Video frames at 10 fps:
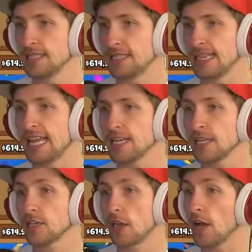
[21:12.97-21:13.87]
Luck,
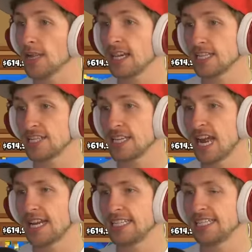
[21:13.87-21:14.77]
luck is
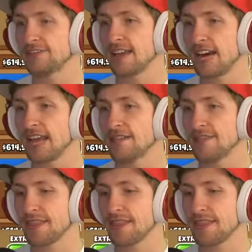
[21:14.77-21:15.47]
ninety-five